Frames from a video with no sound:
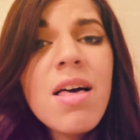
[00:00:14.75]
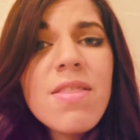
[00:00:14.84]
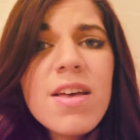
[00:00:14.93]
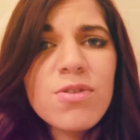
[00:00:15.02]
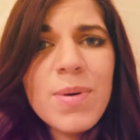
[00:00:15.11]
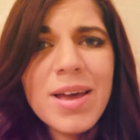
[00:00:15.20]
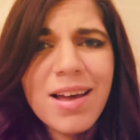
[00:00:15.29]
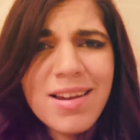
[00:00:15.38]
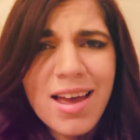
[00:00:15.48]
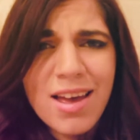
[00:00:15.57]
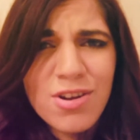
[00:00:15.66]
This week
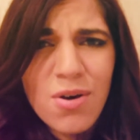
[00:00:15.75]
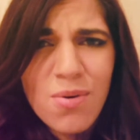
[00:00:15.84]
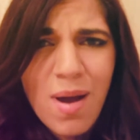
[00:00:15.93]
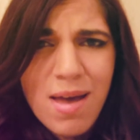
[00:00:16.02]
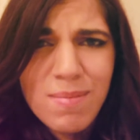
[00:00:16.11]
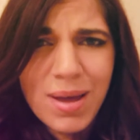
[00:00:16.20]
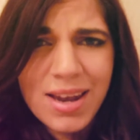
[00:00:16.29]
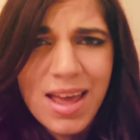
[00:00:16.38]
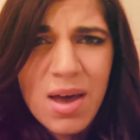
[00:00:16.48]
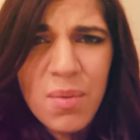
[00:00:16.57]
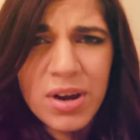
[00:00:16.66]
on NaNoWriMo
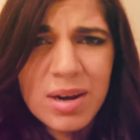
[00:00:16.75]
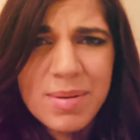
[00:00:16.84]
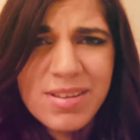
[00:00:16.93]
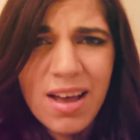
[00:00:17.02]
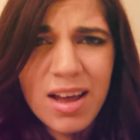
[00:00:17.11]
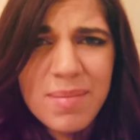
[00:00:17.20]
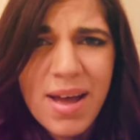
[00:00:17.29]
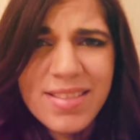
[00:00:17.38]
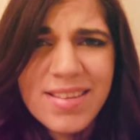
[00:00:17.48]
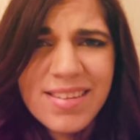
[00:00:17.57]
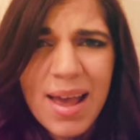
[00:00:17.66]
Monday, we're going to be talking
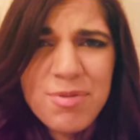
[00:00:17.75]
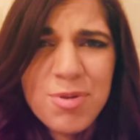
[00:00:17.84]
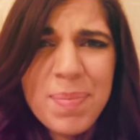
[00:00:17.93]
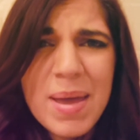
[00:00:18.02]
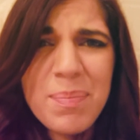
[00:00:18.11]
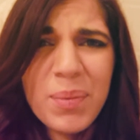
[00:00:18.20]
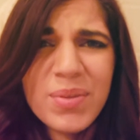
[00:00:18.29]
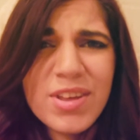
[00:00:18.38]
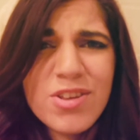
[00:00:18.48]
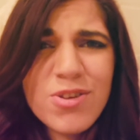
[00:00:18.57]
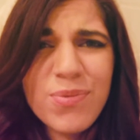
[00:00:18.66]
about the types of people
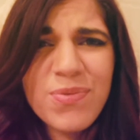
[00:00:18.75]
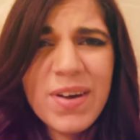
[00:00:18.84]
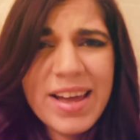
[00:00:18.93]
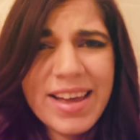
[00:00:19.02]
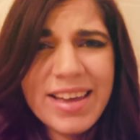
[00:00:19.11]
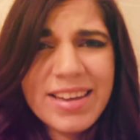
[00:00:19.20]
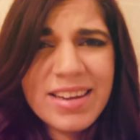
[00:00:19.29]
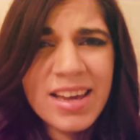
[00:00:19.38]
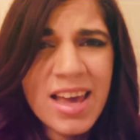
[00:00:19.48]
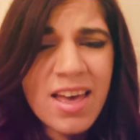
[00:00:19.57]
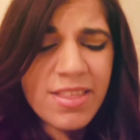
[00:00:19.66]
that you
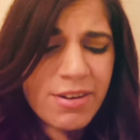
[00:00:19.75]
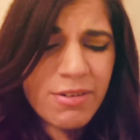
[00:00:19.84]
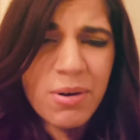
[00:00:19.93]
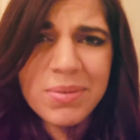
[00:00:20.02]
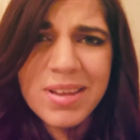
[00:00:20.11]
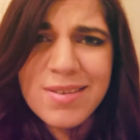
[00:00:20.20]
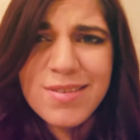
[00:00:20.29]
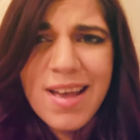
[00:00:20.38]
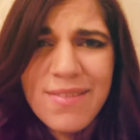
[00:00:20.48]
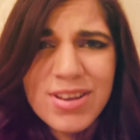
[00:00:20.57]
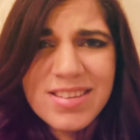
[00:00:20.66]
find. There are only
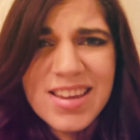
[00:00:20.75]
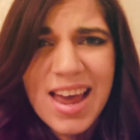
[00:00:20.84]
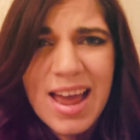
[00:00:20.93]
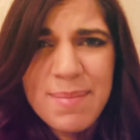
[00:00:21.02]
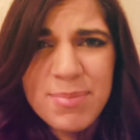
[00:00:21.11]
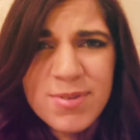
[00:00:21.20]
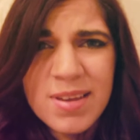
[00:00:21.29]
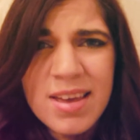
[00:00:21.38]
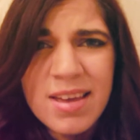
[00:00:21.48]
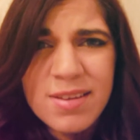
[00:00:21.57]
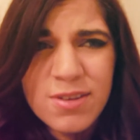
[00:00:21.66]
seven types,
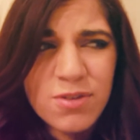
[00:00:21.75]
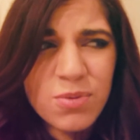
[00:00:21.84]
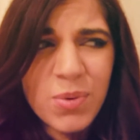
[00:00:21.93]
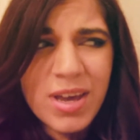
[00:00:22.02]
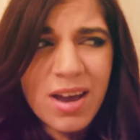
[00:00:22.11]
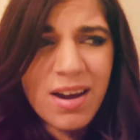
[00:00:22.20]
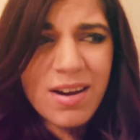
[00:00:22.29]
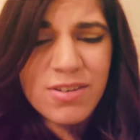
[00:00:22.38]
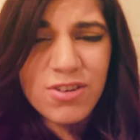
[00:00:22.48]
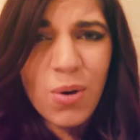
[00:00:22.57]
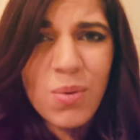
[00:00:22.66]
since we
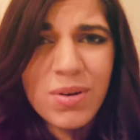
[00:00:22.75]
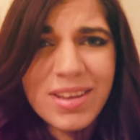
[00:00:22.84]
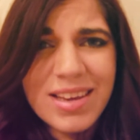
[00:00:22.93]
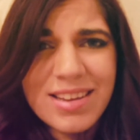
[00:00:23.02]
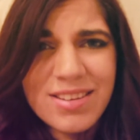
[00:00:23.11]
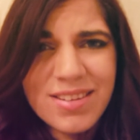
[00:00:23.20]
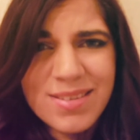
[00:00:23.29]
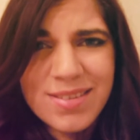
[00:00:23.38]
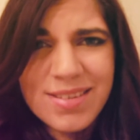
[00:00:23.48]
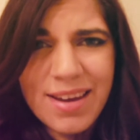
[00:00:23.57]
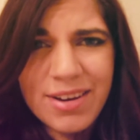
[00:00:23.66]
are totally into
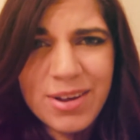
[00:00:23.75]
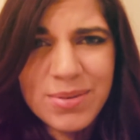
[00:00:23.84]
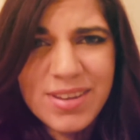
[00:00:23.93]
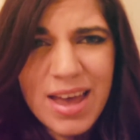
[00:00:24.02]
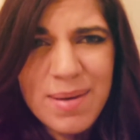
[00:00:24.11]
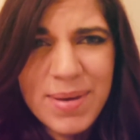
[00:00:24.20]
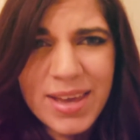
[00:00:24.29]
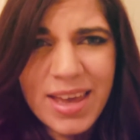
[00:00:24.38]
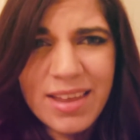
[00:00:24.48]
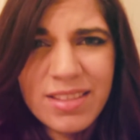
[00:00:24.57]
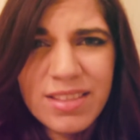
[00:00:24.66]

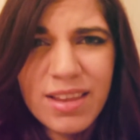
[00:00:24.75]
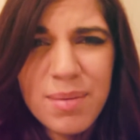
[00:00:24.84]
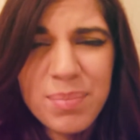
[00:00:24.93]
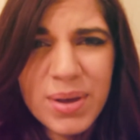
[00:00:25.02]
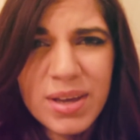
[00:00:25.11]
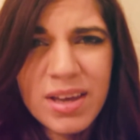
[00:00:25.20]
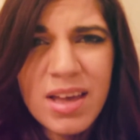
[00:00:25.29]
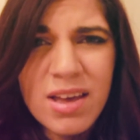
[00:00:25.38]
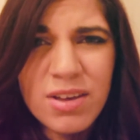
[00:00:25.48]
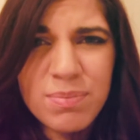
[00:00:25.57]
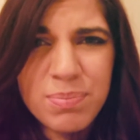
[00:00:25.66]
stereotyping and lumping
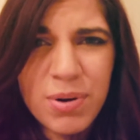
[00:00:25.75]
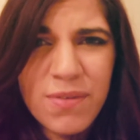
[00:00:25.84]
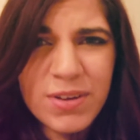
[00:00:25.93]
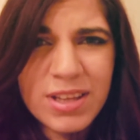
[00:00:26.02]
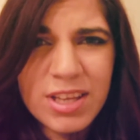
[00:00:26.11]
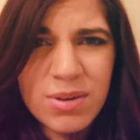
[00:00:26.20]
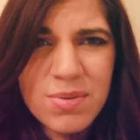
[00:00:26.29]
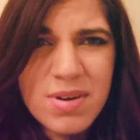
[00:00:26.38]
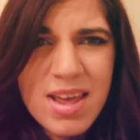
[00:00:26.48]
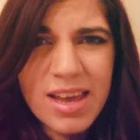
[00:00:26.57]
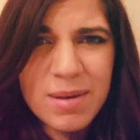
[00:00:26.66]
perfectly
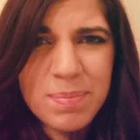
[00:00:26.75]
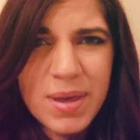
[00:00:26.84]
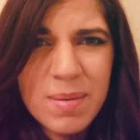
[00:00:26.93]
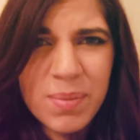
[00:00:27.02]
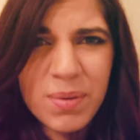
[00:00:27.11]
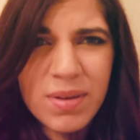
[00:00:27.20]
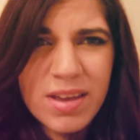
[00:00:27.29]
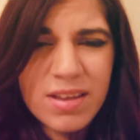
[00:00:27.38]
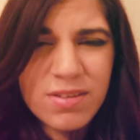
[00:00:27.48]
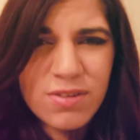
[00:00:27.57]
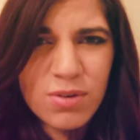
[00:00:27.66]
unique people
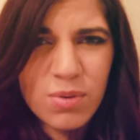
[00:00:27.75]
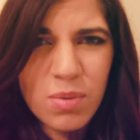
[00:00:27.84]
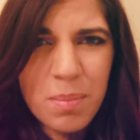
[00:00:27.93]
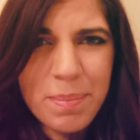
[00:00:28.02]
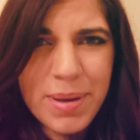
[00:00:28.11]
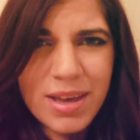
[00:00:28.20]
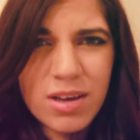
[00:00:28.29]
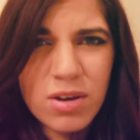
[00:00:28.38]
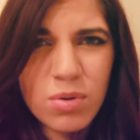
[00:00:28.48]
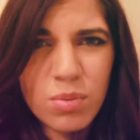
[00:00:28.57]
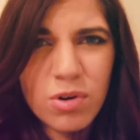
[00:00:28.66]
into
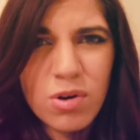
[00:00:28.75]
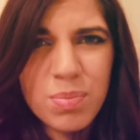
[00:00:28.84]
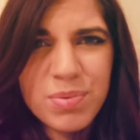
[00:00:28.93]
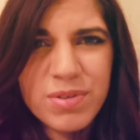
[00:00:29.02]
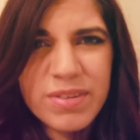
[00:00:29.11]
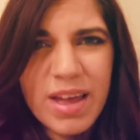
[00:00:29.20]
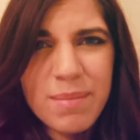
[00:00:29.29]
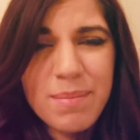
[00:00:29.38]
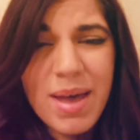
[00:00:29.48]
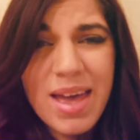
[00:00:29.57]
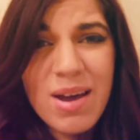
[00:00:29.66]
big groups
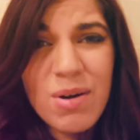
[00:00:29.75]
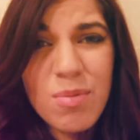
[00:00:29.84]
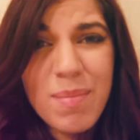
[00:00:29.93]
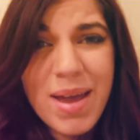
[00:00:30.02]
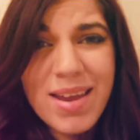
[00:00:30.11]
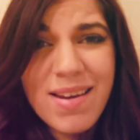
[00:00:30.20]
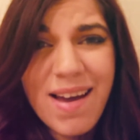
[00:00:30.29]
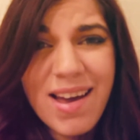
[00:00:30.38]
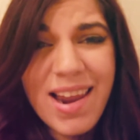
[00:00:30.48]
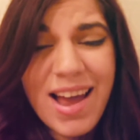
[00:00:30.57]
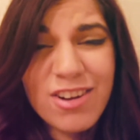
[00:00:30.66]
that may or may
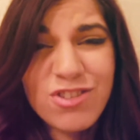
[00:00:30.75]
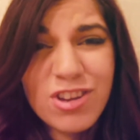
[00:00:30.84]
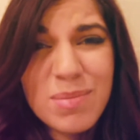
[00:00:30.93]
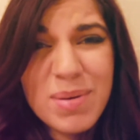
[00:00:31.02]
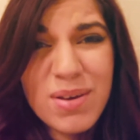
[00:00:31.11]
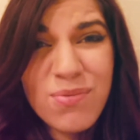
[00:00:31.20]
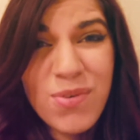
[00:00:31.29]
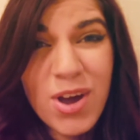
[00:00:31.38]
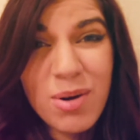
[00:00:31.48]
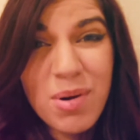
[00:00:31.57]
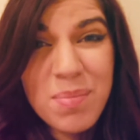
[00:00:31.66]
not actually be a
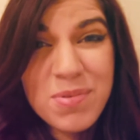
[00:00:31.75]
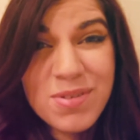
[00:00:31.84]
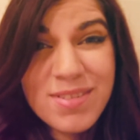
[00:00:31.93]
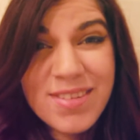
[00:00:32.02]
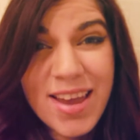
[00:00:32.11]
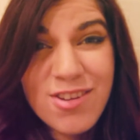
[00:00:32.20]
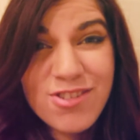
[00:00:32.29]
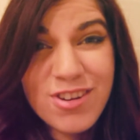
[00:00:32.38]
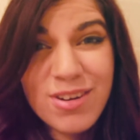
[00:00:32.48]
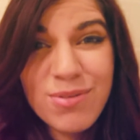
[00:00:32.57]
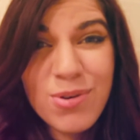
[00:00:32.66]
fair
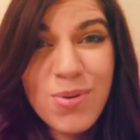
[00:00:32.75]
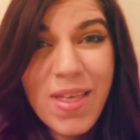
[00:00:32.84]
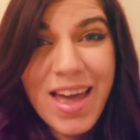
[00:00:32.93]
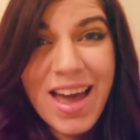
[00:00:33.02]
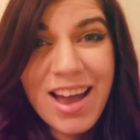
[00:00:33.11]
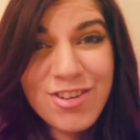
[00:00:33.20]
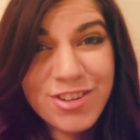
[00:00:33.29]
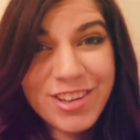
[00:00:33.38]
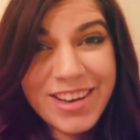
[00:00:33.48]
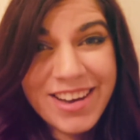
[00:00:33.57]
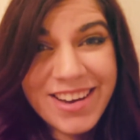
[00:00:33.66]
representation of who they
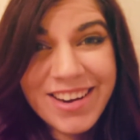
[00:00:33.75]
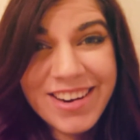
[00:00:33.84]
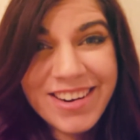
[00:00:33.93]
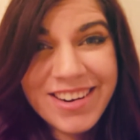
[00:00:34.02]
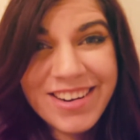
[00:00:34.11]
actually are.